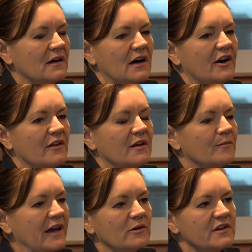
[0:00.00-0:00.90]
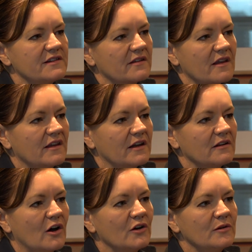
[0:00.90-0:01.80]
I don't think penalties are the thing
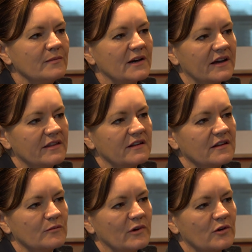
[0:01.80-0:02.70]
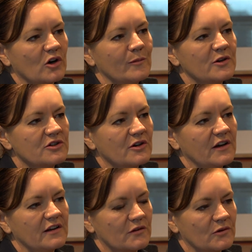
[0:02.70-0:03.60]
alone, but I think that we've got
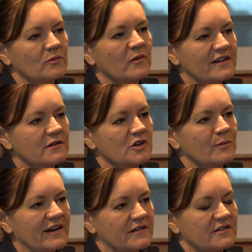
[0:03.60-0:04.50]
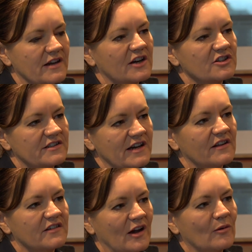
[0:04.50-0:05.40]
opportunities through research basis to actually tell
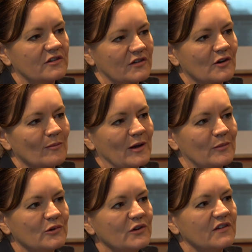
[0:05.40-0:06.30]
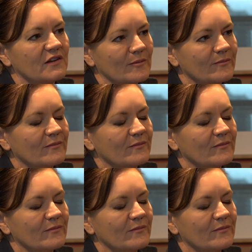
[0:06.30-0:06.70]
us how to stop people using them.